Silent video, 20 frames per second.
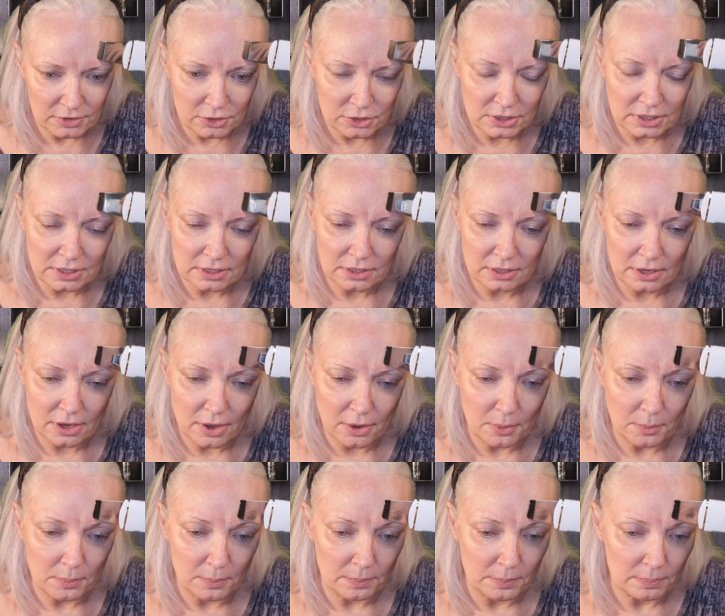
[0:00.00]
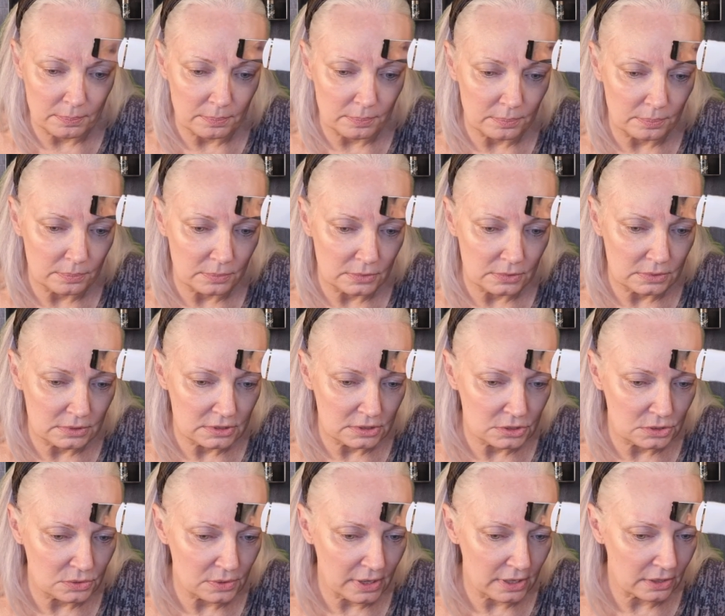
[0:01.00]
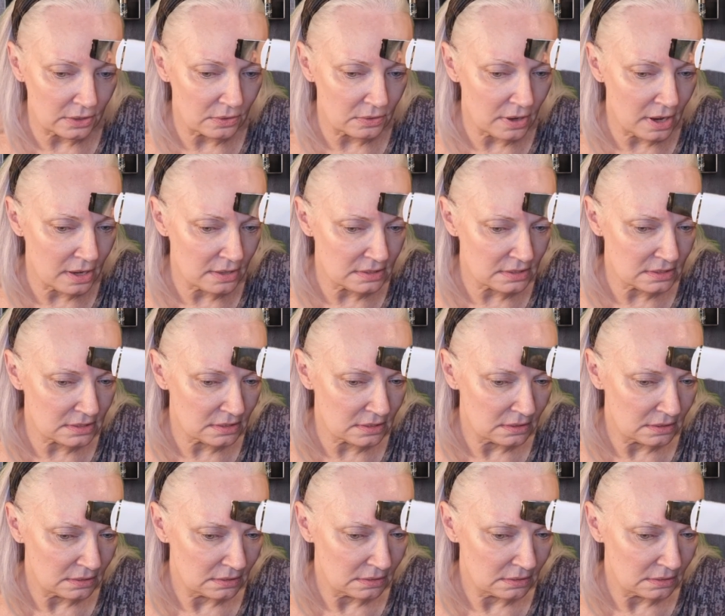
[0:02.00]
You can go straight across